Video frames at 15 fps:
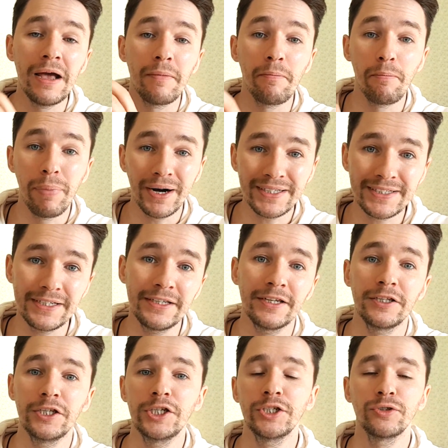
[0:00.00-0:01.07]
But in
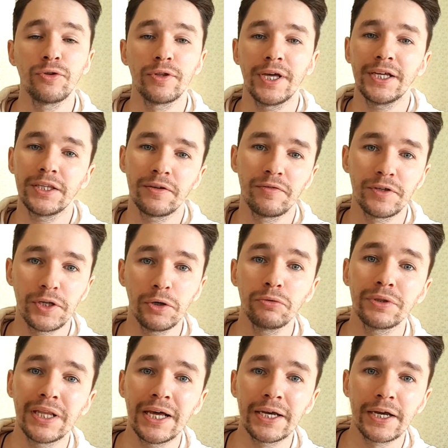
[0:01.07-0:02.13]
addition to that, if you
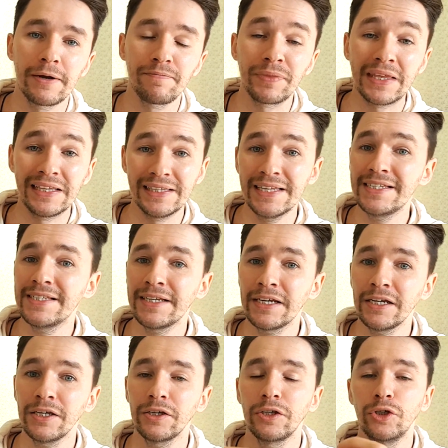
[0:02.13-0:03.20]
don't like listening,